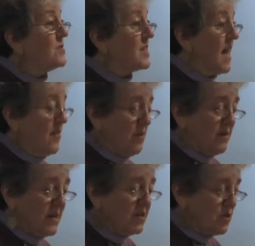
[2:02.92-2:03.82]
together
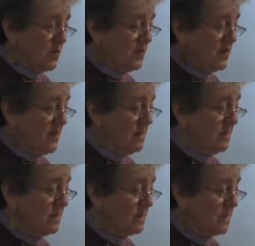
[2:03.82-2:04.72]
in Jerusalem."
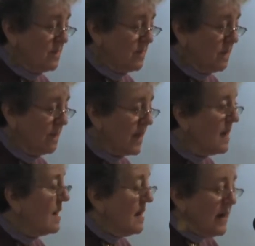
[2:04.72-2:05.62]

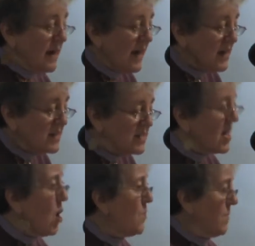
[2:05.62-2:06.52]
It is
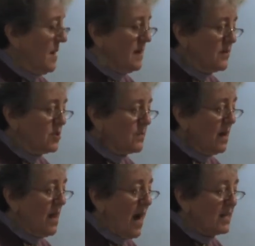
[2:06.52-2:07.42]
sobering to
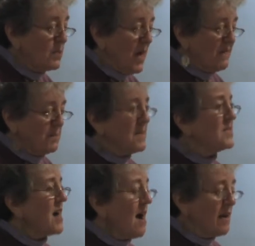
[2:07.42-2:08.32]
realize we have
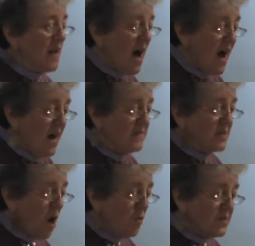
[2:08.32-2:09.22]
spent our lives
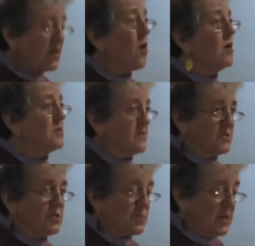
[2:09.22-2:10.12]
holding on to
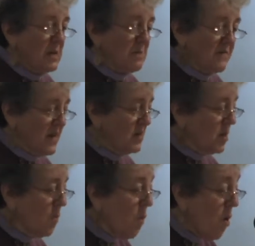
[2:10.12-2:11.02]
this dream of
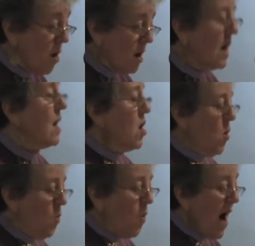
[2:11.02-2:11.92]
ending war,
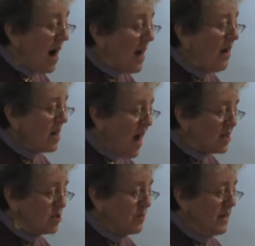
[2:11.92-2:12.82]
while our
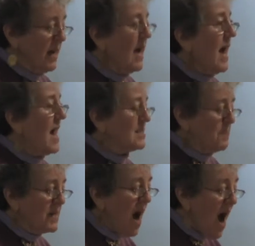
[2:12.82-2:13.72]
country has
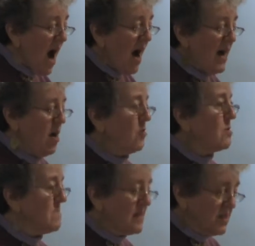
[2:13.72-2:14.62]
been high on the
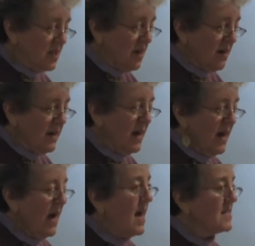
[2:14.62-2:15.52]
military,
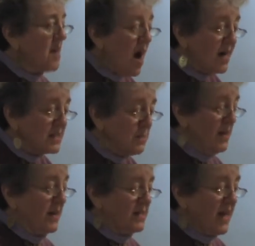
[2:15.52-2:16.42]
as Hans
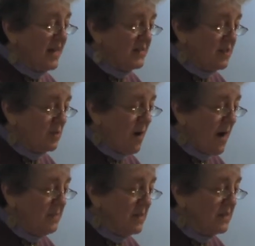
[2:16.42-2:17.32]
Blix has
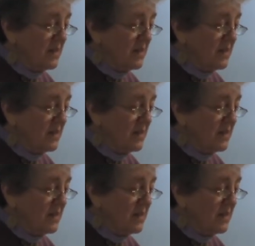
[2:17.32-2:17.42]
described us.